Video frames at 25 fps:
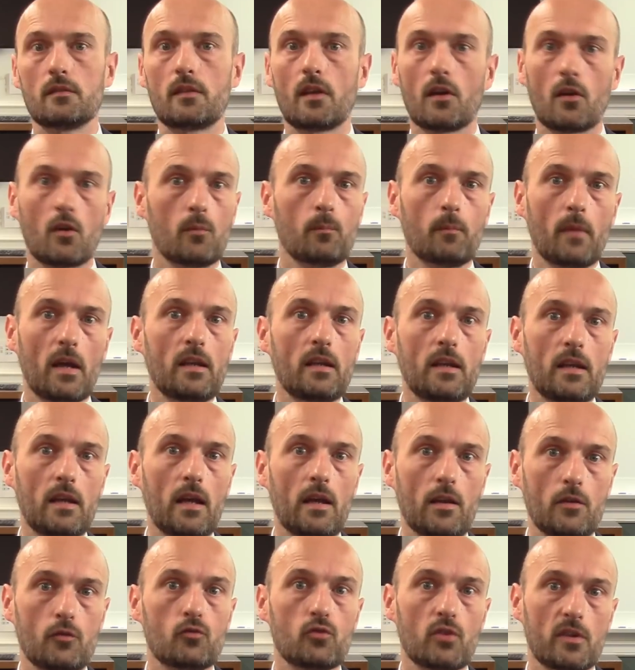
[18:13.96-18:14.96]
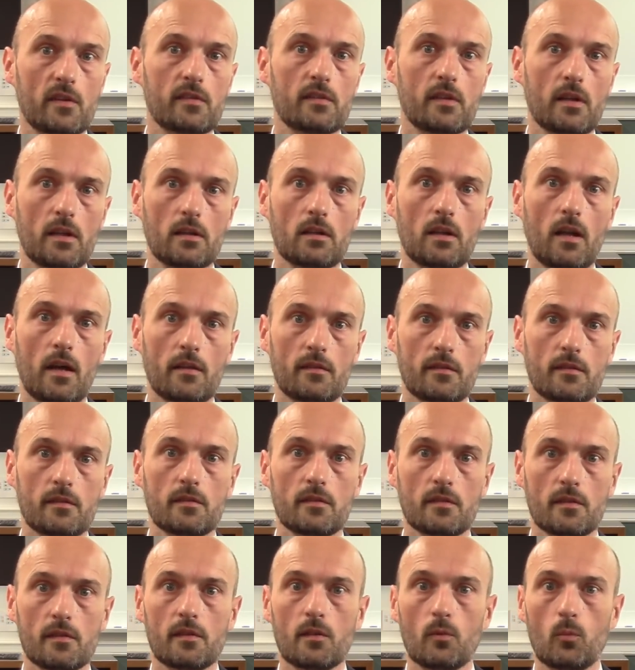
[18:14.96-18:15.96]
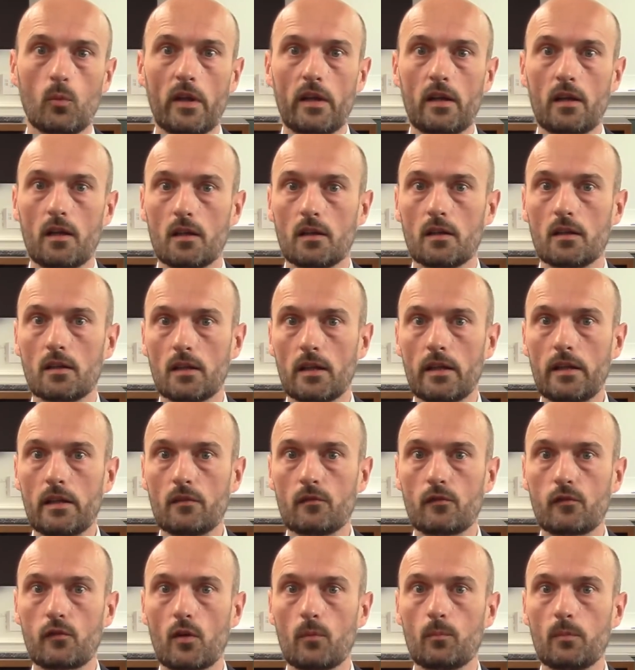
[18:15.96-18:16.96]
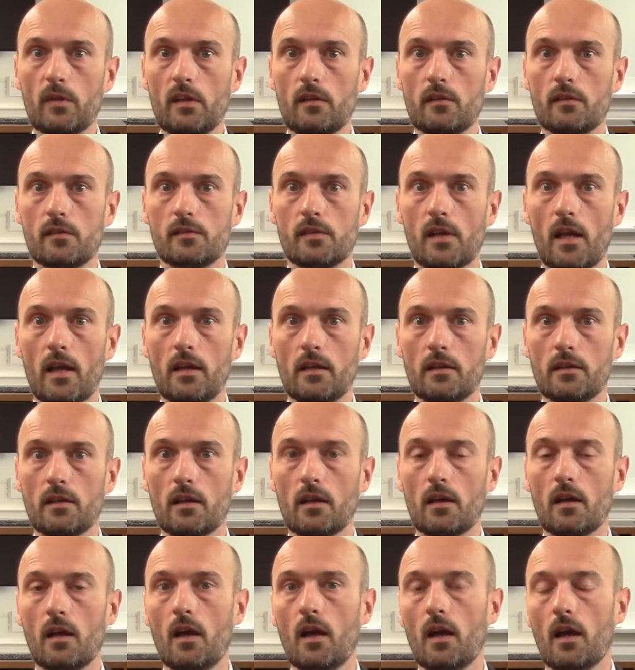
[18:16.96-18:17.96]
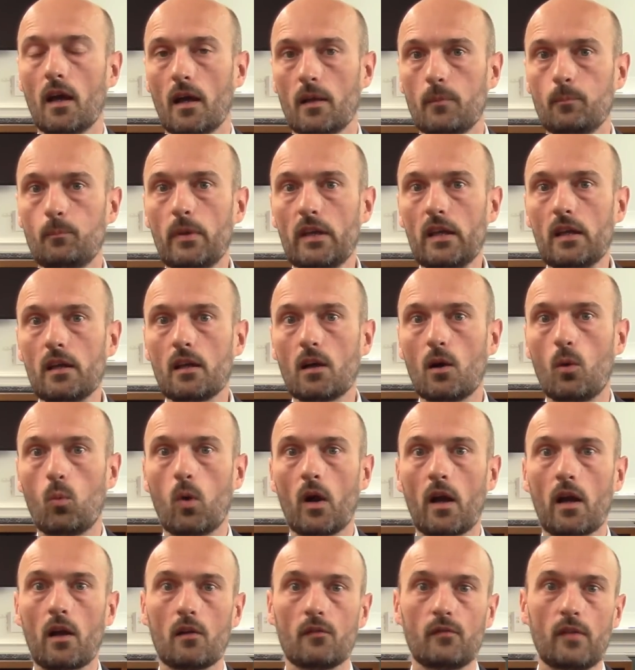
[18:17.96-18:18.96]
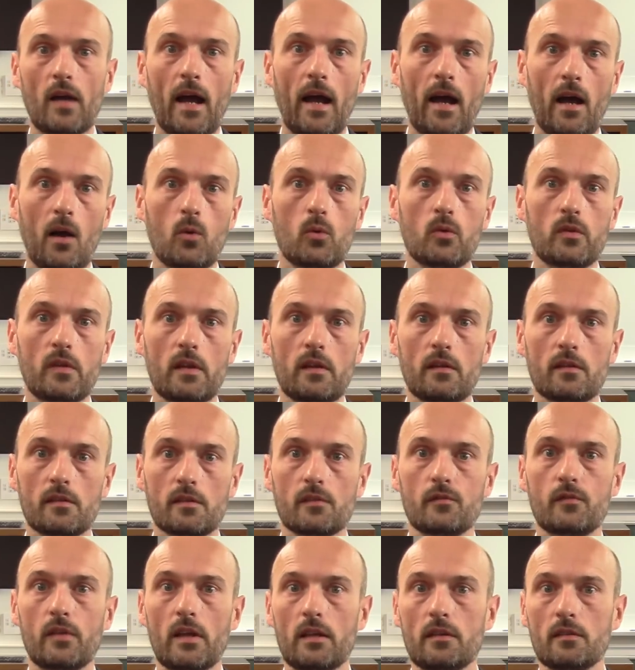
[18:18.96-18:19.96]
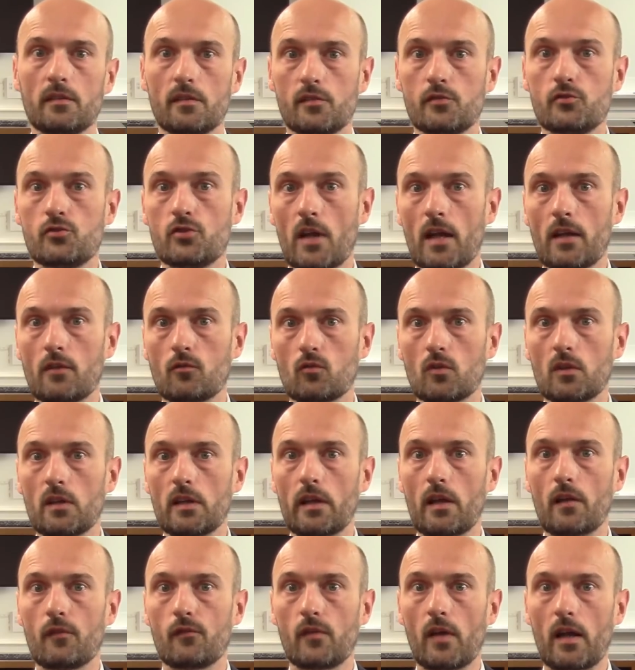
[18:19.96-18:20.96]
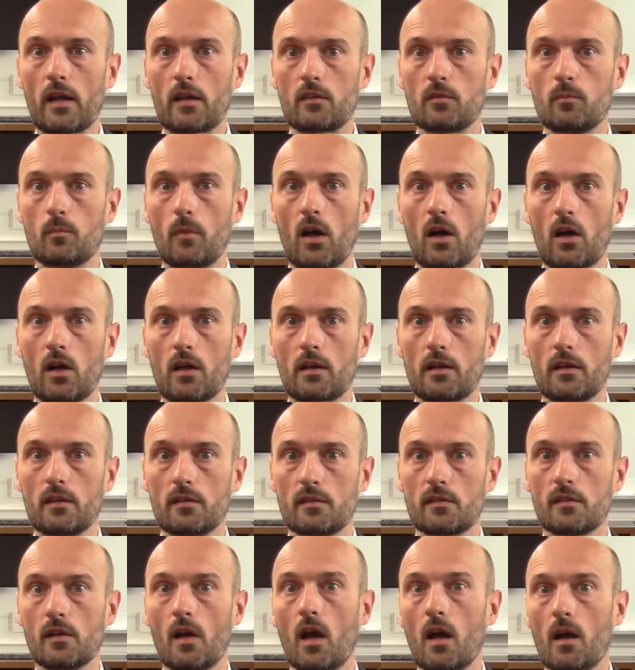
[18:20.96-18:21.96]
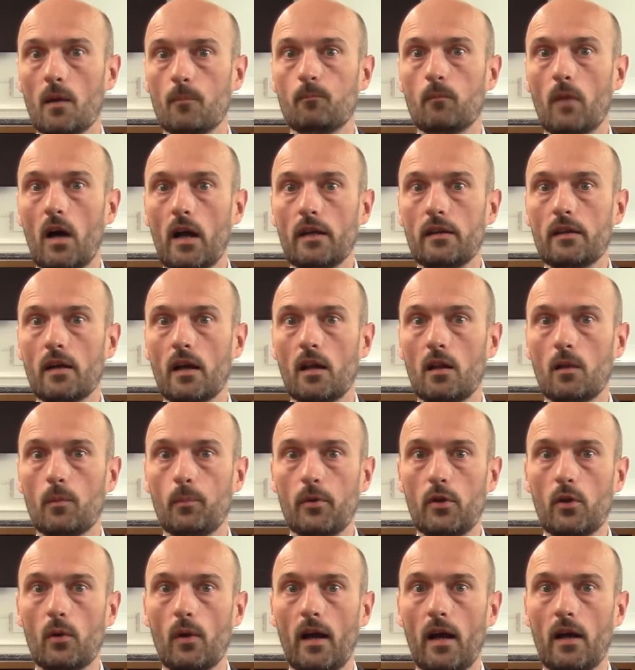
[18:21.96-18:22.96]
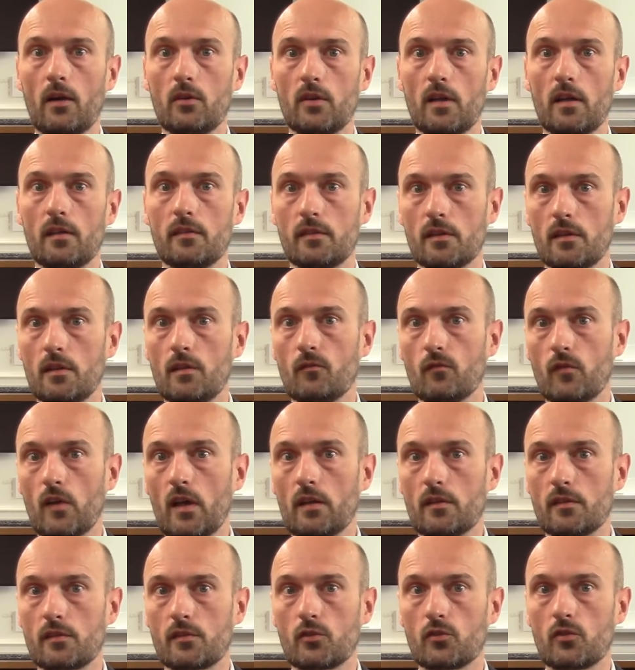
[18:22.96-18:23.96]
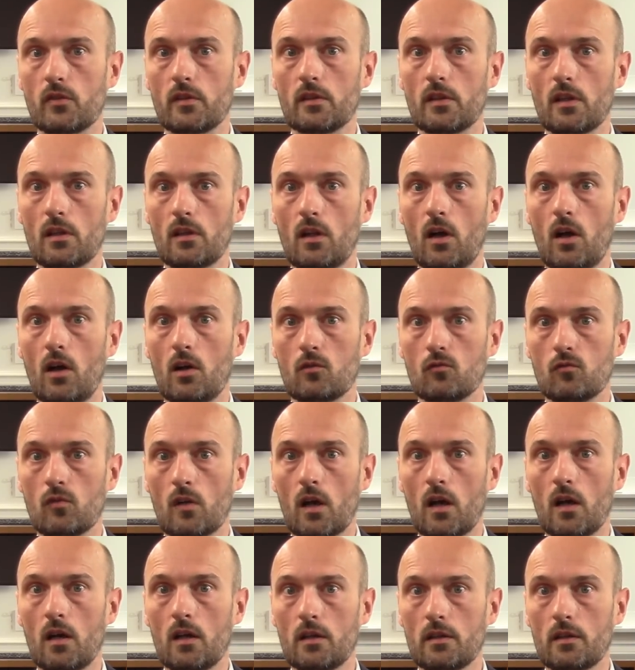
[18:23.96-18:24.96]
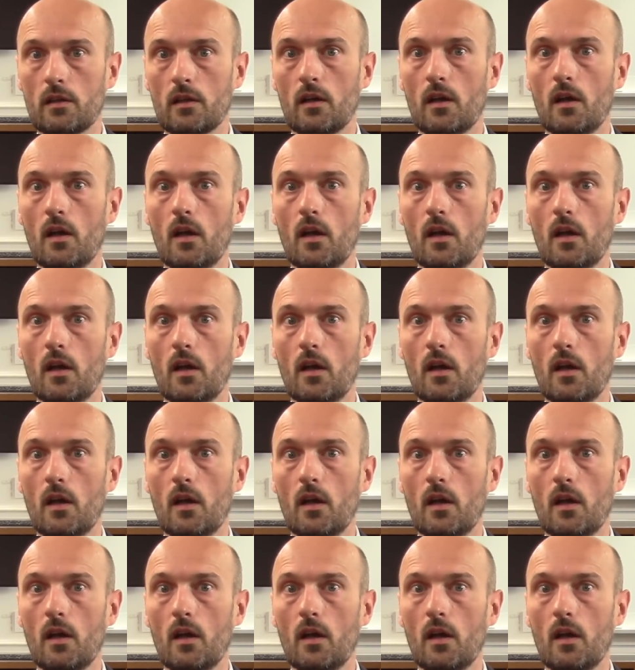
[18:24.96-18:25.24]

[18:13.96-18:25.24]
There are many interesting lessons that we can glean from this data, and being aware of how these events generally affect markets might help you out as an investor in the long run.